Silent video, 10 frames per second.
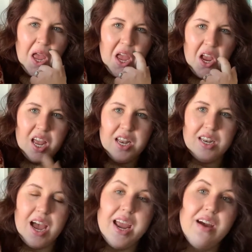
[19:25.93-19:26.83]
And
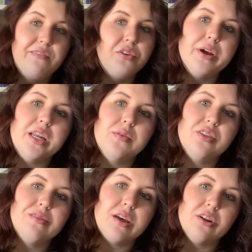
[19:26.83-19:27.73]
I have no idea what
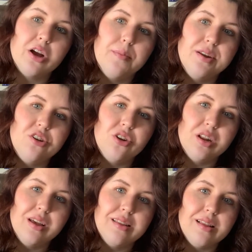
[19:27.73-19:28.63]
this color combination
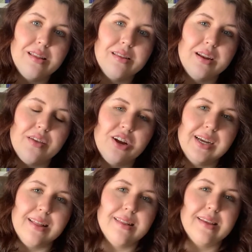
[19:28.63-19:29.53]
is. This is another
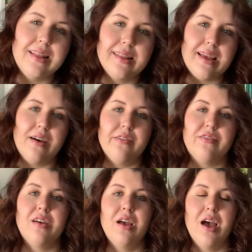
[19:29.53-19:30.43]
instance of,
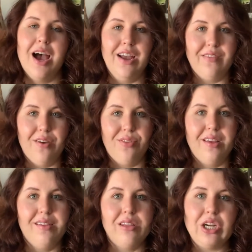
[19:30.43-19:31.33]
I found
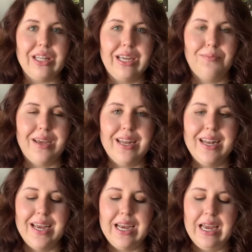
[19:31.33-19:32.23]
this early in my
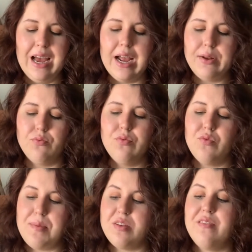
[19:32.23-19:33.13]
knitting. I
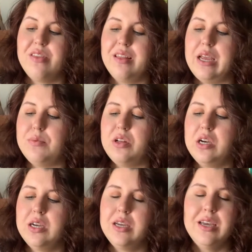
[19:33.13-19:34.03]
ripped off the
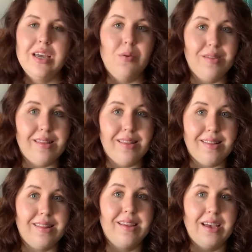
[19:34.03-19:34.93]
label. It was
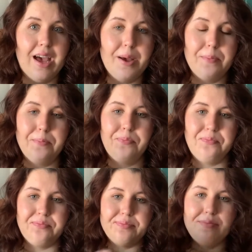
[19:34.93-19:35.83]
just
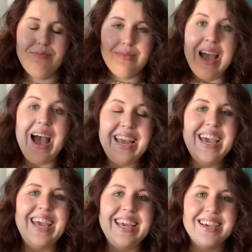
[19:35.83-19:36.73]
a
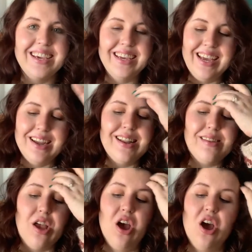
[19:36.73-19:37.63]
hank. And
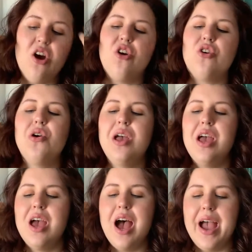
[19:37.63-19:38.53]
so
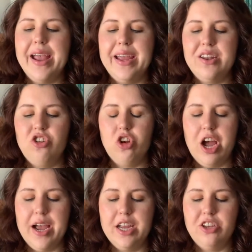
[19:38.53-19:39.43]
I had
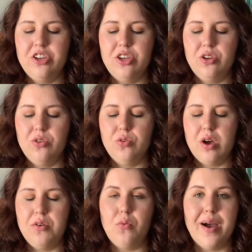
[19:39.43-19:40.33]
tried to
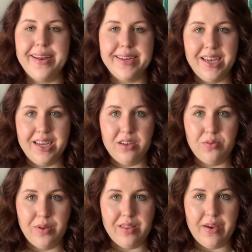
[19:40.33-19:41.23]
unwind it
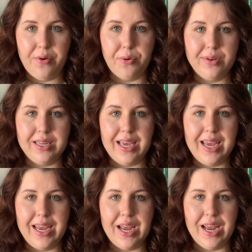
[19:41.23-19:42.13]
without
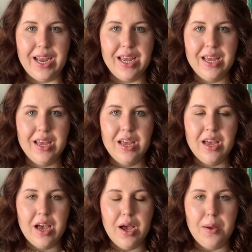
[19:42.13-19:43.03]
a
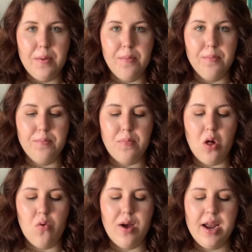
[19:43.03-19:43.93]

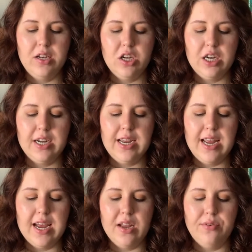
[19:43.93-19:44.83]
ball winder
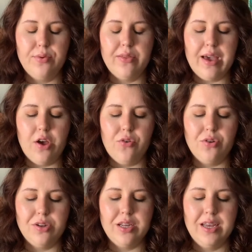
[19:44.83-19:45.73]
and
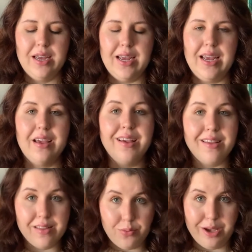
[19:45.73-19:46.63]
without a
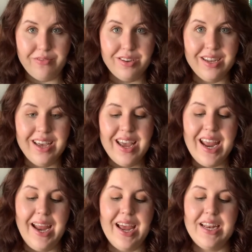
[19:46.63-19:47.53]
swift.
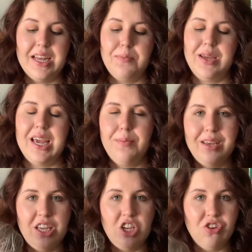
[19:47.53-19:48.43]
And it became a
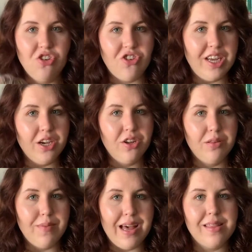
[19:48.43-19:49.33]
huge tangled
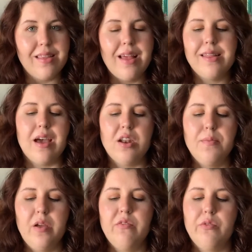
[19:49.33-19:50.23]
mess that sat on
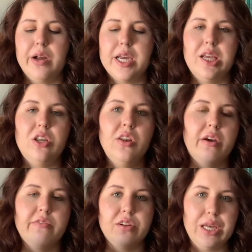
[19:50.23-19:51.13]
my floor, I kid you
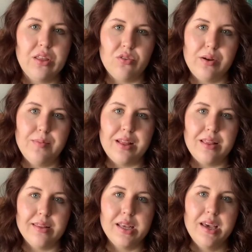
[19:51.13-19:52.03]
not, for like 3
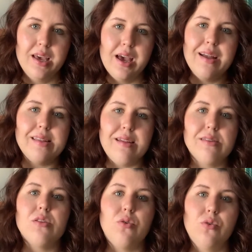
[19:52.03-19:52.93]
months. As I
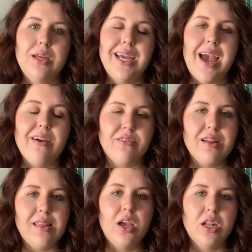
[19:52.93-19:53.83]
slowly, every
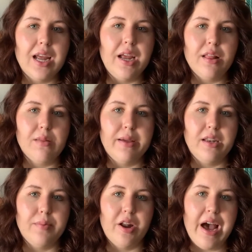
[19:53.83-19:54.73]
single night, spent
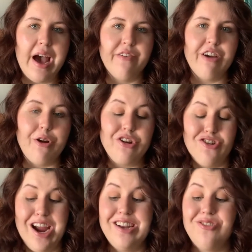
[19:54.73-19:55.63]
about a half hour
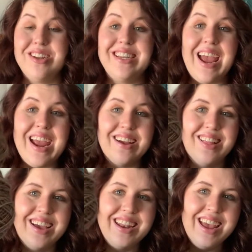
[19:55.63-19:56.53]
trying to untangle
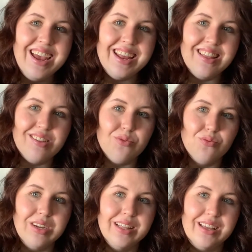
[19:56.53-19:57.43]
it. And it's a
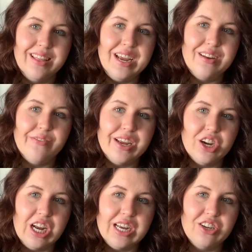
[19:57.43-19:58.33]
really light
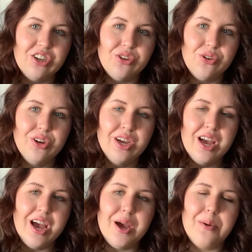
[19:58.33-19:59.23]
fingering too.
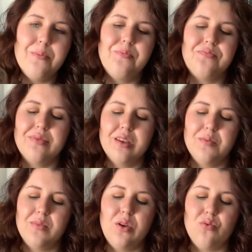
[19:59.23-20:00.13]

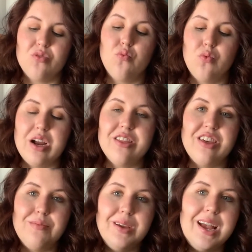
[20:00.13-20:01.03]
But it was worth
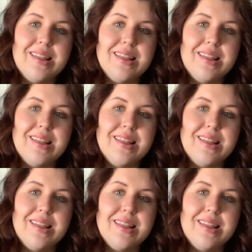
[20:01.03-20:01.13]
it because